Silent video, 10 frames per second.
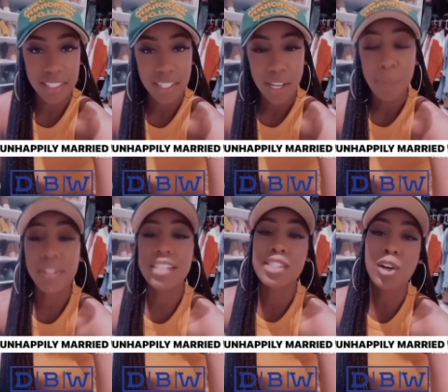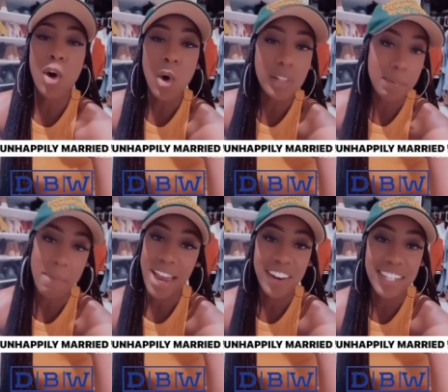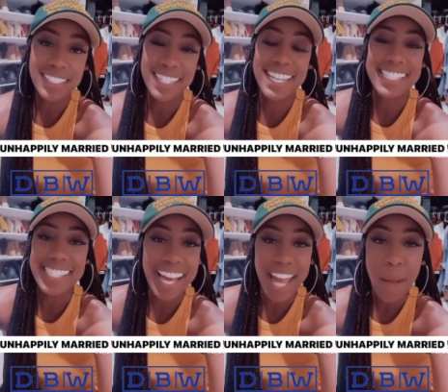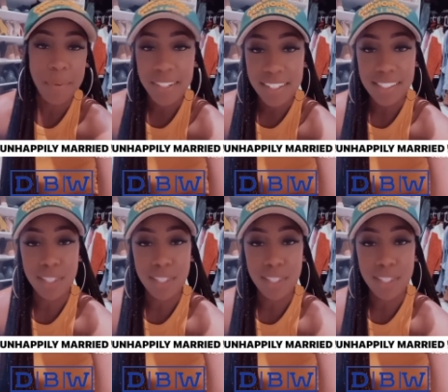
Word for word: Because the goal in marriage is not happiness.